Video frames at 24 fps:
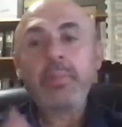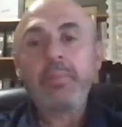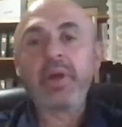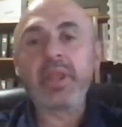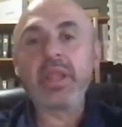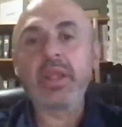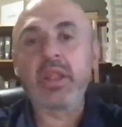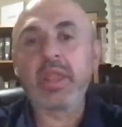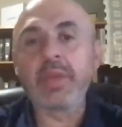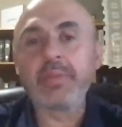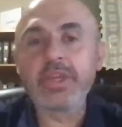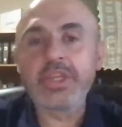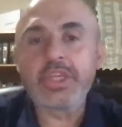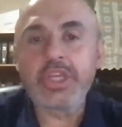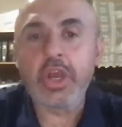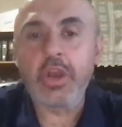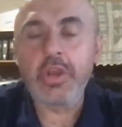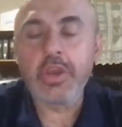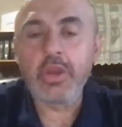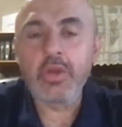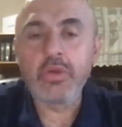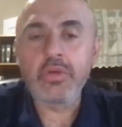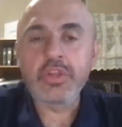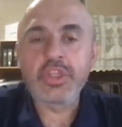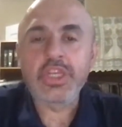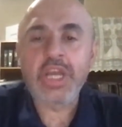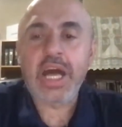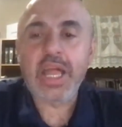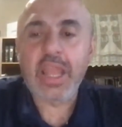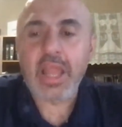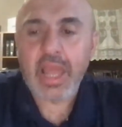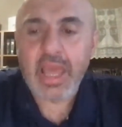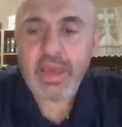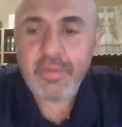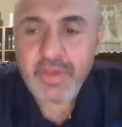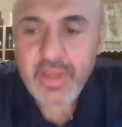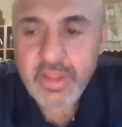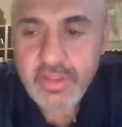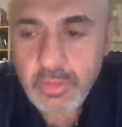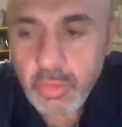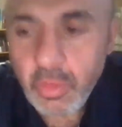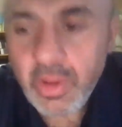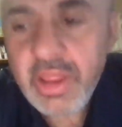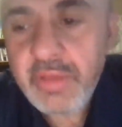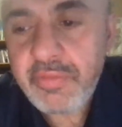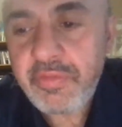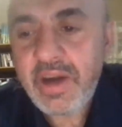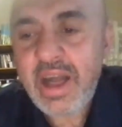But here, let me show you John 11,
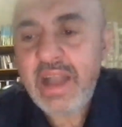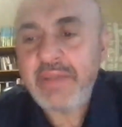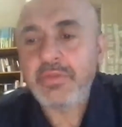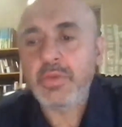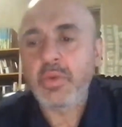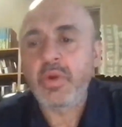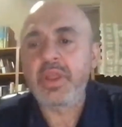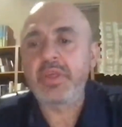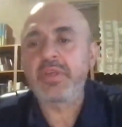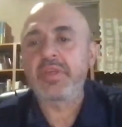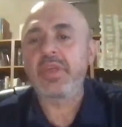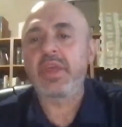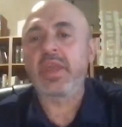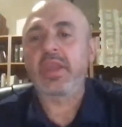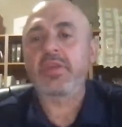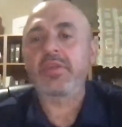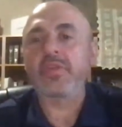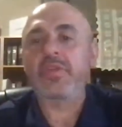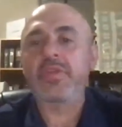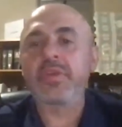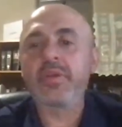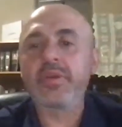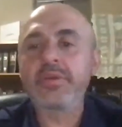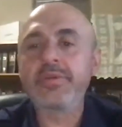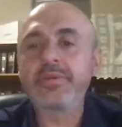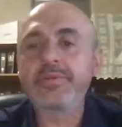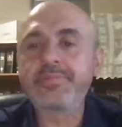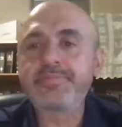25, 26.